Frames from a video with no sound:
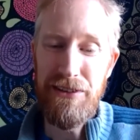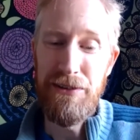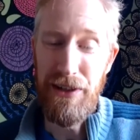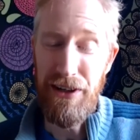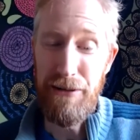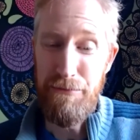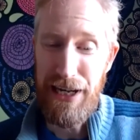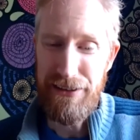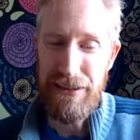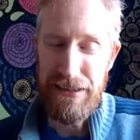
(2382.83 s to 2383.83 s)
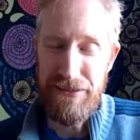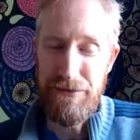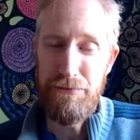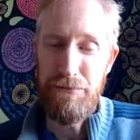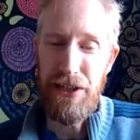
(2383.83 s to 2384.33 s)
or are
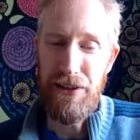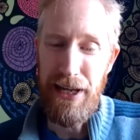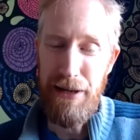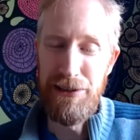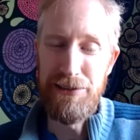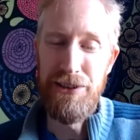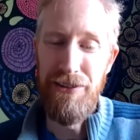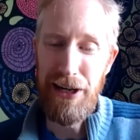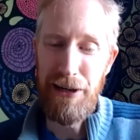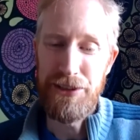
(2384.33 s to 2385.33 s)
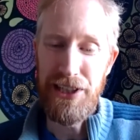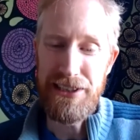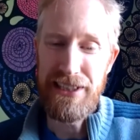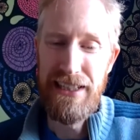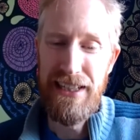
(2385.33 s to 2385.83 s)
we are able to develop such,